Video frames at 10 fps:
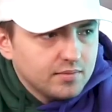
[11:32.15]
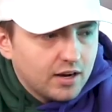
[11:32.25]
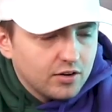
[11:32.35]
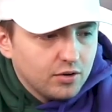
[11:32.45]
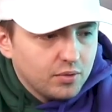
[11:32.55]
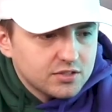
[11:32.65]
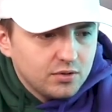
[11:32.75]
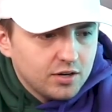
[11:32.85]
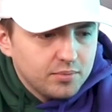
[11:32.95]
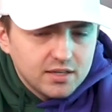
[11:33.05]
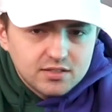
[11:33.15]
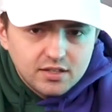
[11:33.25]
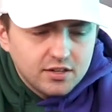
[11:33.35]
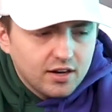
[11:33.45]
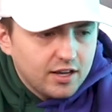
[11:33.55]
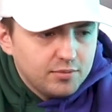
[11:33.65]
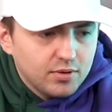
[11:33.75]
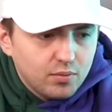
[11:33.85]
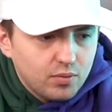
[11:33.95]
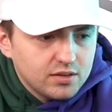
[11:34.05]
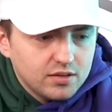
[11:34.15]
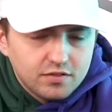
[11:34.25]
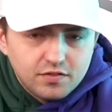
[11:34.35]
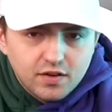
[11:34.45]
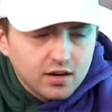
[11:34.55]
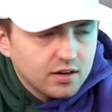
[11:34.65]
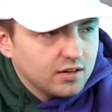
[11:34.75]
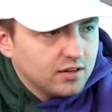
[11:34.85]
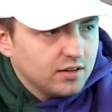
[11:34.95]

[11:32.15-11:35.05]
I don't know what's going on mentally in your head, but what the fuck?